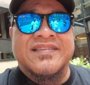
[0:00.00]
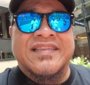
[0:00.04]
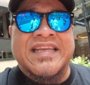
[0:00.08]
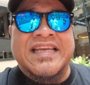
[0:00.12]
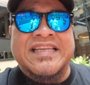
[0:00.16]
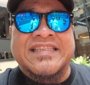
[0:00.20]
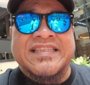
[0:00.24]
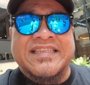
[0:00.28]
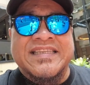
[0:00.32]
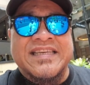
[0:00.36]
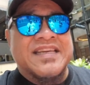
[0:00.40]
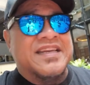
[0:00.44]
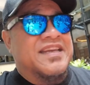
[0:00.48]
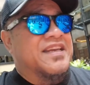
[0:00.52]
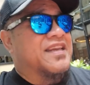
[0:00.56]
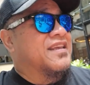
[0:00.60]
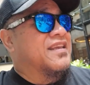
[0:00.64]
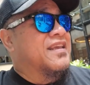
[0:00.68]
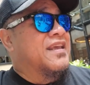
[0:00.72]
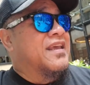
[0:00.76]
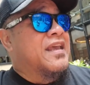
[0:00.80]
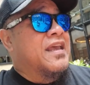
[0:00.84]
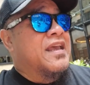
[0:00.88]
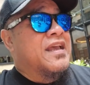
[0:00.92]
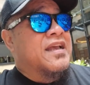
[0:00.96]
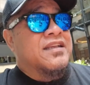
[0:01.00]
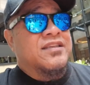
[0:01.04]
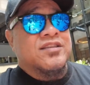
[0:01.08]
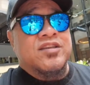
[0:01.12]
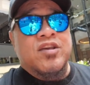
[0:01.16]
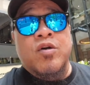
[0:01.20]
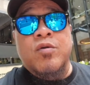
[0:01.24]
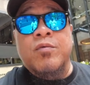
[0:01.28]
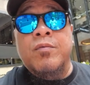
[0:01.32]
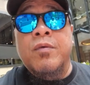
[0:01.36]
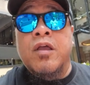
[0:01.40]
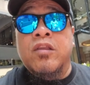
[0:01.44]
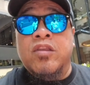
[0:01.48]
That's it.
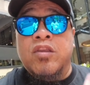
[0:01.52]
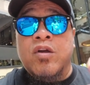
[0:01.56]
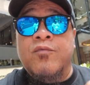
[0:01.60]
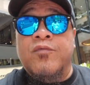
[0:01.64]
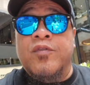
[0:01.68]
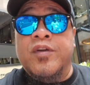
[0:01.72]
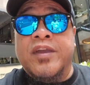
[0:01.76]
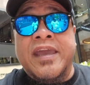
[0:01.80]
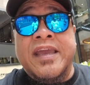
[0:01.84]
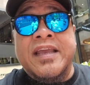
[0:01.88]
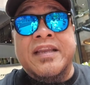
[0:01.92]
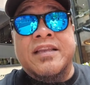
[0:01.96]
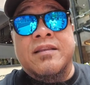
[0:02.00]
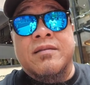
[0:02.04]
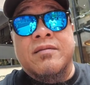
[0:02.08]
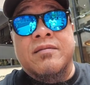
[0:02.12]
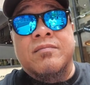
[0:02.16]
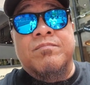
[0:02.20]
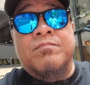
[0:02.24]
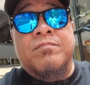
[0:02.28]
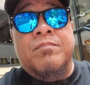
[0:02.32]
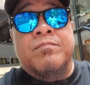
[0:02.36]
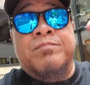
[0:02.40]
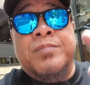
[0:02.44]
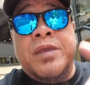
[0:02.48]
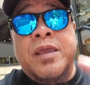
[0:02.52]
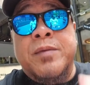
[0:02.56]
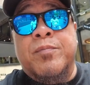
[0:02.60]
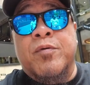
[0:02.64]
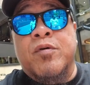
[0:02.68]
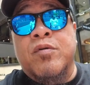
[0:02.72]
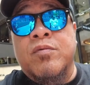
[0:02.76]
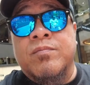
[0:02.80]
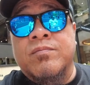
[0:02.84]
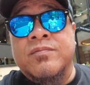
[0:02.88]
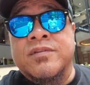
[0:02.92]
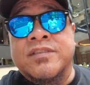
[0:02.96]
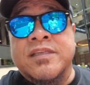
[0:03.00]
So don't forget,
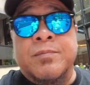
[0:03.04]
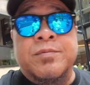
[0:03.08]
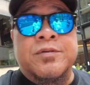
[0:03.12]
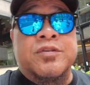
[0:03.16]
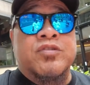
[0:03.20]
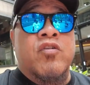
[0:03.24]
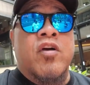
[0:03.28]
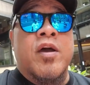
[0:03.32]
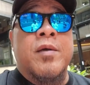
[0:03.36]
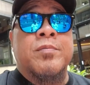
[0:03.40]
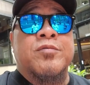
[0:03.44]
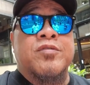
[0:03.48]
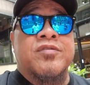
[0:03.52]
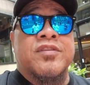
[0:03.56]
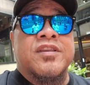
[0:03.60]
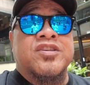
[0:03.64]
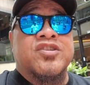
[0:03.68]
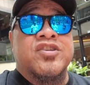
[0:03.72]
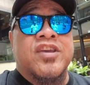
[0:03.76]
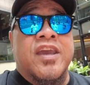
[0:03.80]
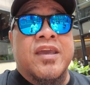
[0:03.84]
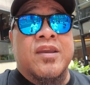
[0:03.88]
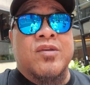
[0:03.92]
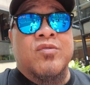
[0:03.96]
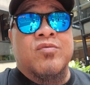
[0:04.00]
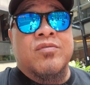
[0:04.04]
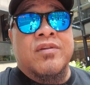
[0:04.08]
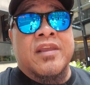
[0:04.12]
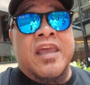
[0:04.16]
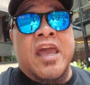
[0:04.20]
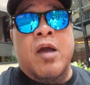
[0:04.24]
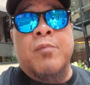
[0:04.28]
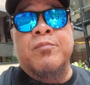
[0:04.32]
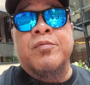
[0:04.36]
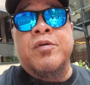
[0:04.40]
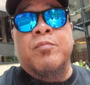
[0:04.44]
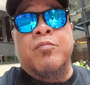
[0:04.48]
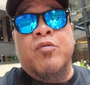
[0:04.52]
people, subscribe to the channel.
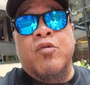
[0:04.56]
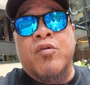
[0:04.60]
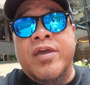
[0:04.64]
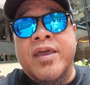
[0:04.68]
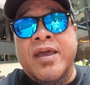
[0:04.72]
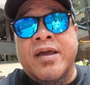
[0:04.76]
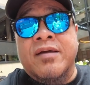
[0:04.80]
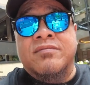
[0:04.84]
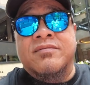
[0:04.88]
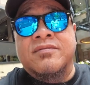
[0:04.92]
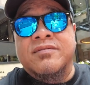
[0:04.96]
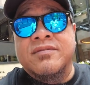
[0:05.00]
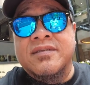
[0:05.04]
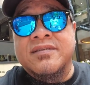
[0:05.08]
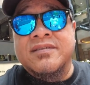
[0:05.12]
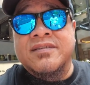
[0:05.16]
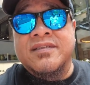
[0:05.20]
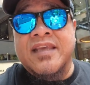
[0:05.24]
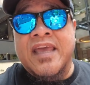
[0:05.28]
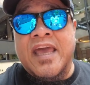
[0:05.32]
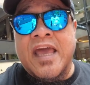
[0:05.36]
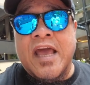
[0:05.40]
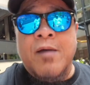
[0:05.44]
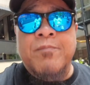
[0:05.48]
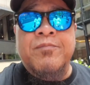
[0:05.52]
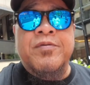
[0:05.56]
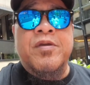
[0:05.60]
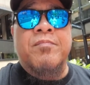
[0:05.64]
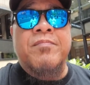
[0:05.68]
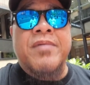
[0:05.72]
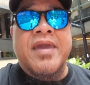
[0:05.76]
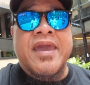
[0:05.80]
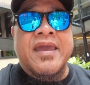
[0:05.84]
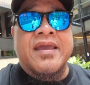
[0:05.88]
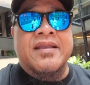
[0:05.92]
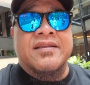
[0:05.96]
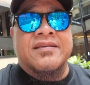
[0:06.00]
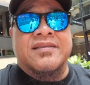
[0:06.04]
Help your boy out. Help your
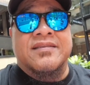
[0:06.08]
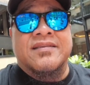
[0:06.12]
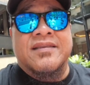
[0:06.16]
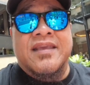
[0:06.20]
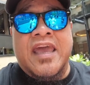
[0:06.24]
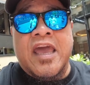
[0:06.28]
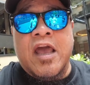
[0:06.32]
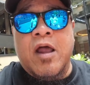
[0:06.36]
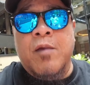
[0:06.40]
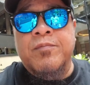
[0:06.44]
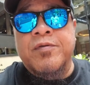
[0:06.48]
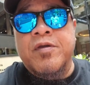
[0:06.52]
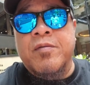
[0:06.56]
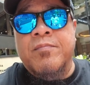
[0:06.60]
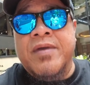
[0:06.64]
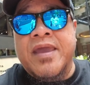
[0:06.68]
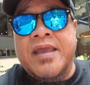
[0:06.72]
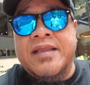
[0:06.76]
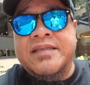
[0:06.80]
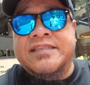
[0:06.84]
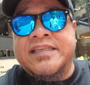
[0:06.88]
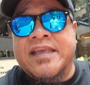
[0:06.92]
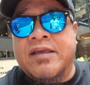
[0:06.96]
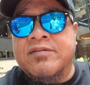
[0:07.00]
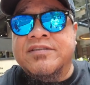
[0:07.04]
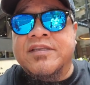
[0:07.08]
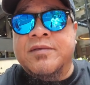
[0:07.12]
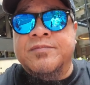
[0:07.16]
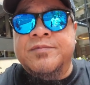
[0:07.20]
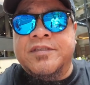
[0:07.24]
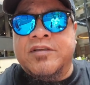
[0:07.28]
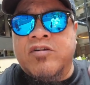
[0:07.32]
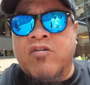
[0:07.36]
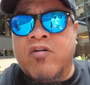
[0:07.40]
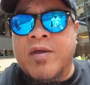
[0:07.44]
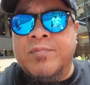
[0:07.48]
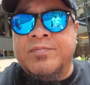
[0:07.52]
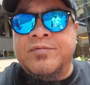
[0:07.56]
mans. Help your mans out.
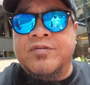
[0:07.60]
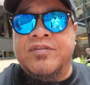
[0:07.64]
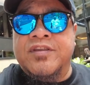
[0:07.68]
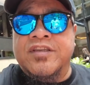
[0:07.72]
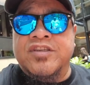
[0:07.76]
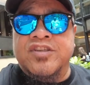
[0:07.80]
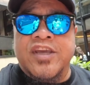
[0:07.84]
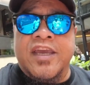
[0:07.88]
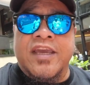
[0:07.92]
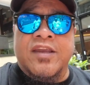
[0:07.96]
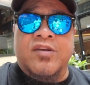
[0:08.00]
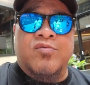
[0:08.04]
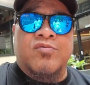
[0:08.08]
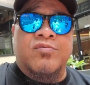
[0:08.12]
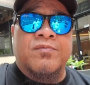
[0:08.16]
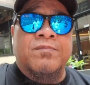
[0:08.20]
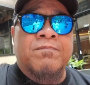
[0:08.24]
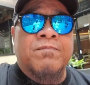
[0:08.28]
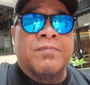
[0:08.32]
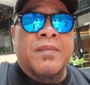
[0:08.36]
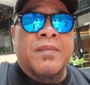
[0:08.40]
Subscribe to the channel.